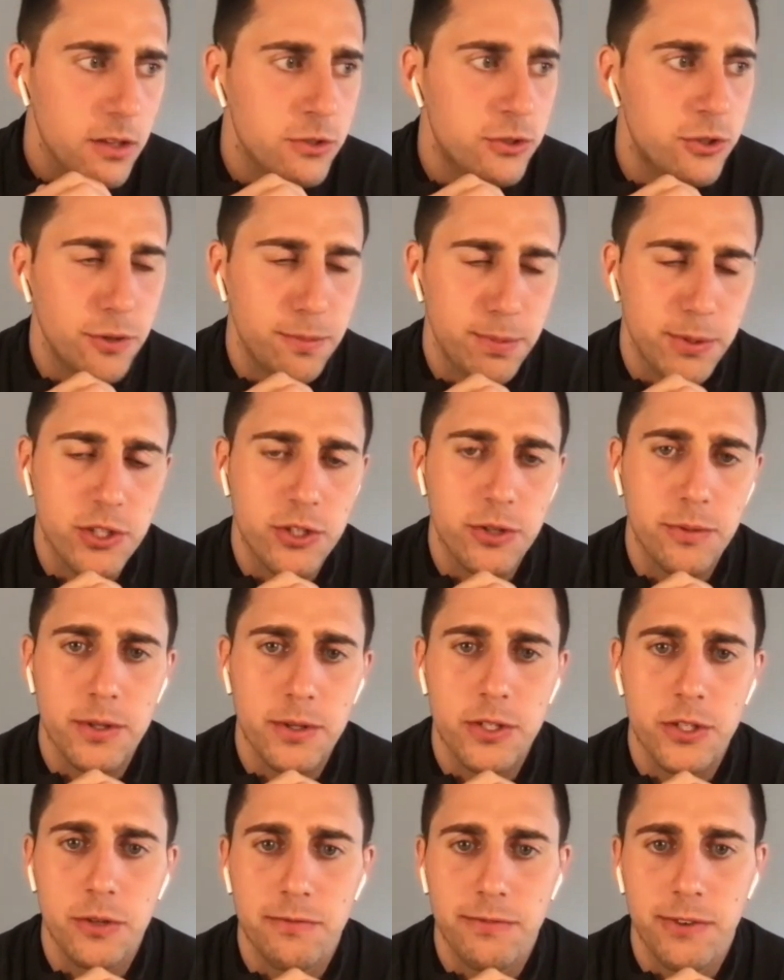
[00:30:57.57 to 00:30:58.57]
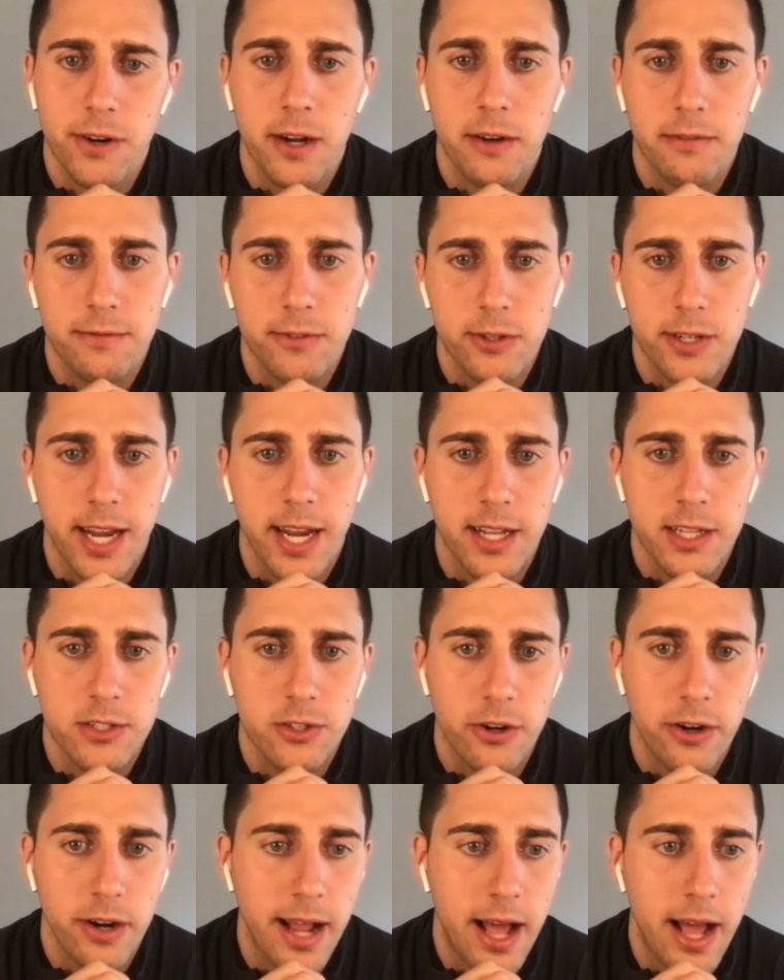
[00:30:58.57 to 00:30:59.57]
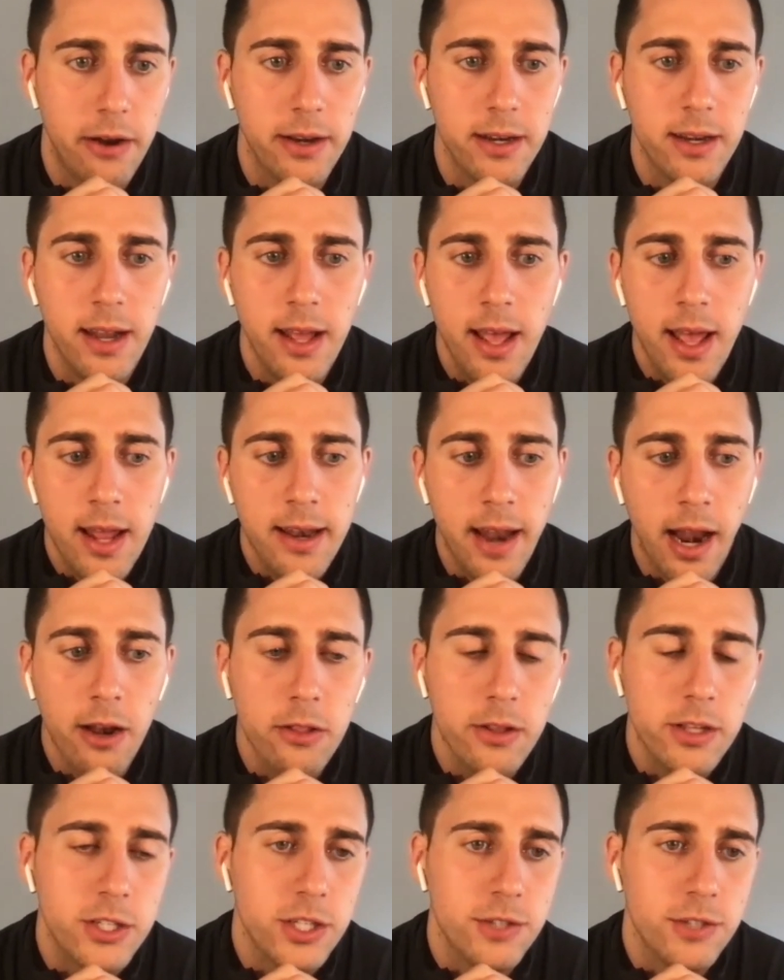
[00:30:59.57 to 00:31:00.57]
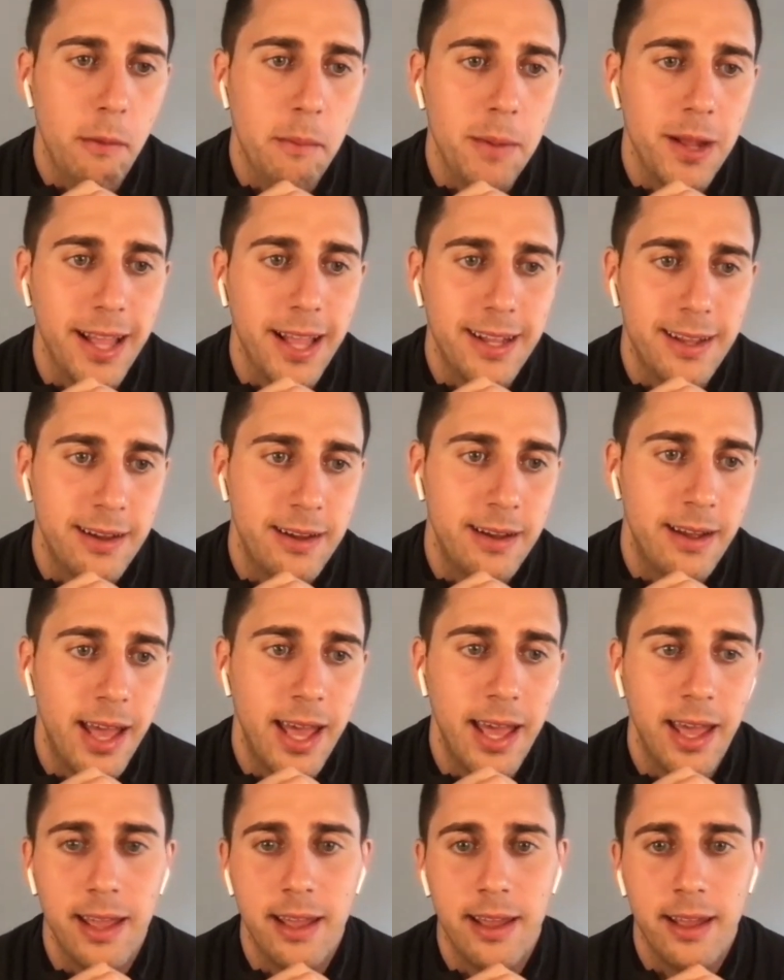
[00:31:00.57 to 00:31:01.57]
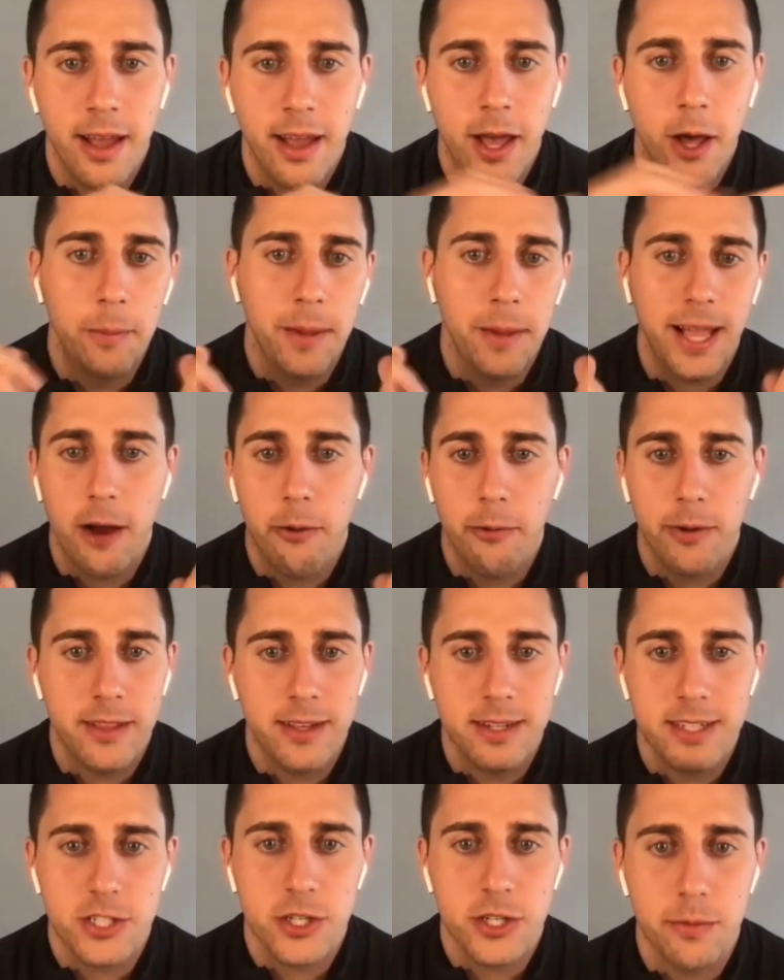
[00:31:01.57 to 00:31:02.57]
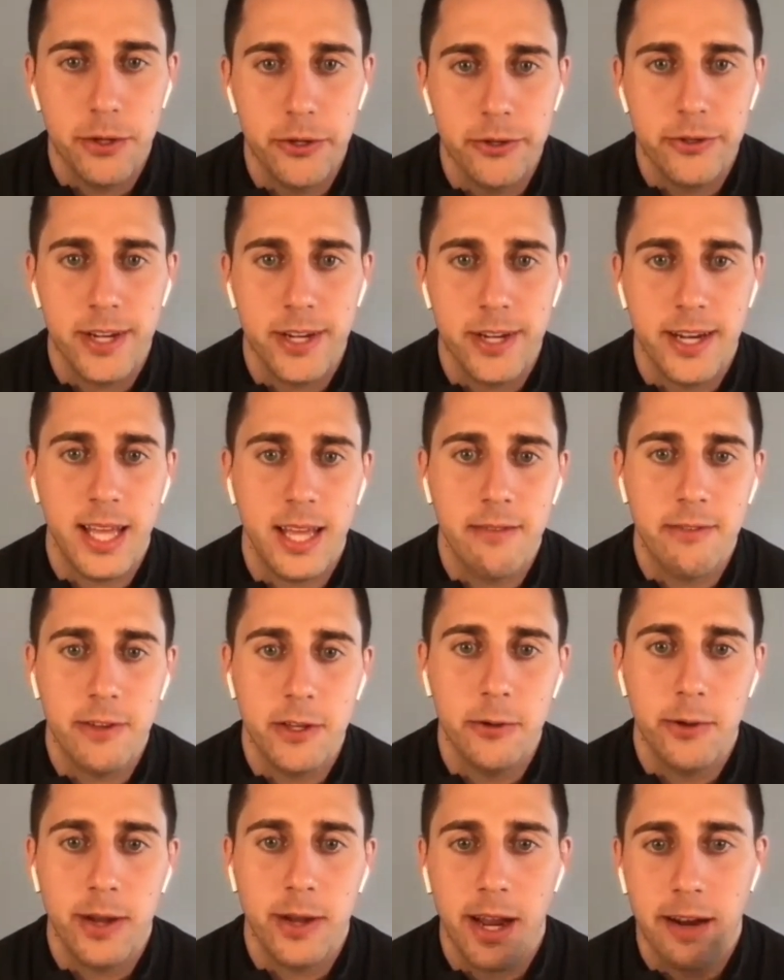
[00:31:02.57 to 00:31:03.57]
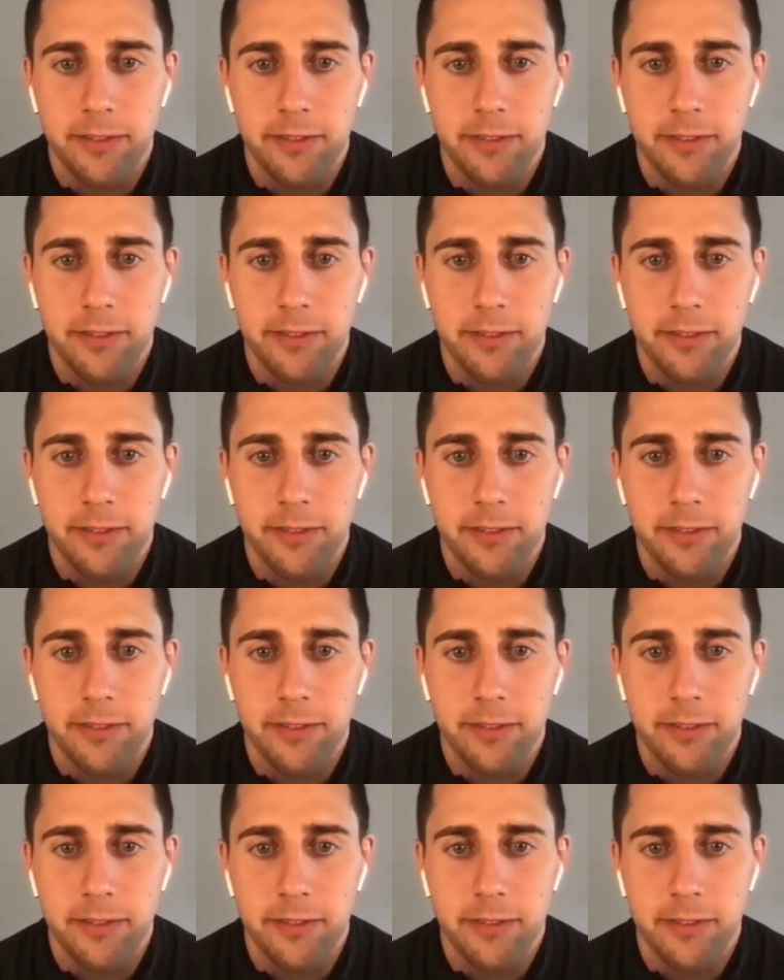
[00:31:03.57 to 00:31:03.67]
super super super helpful getting started out and not only just from like a hey helping out with the distribution and giving you kind